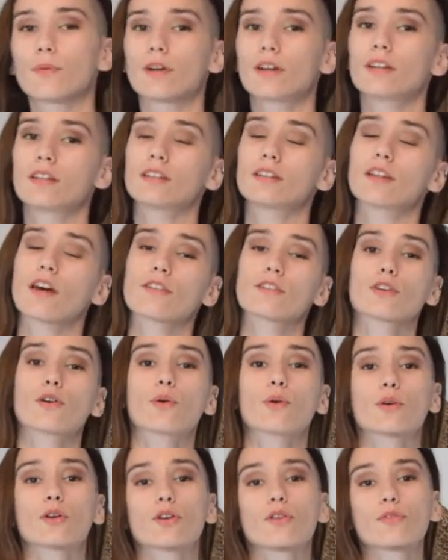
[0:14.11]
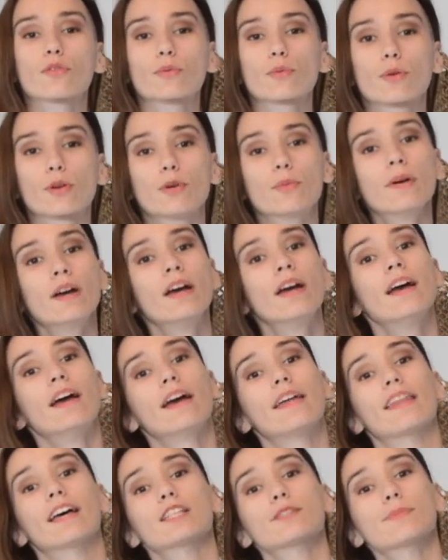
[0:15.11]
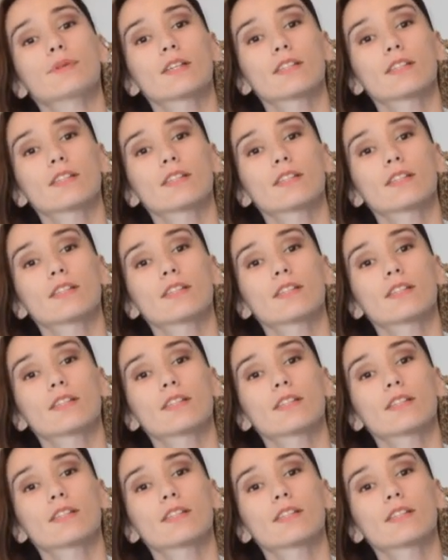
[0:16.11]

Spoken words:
We're in another corner of the room, and that's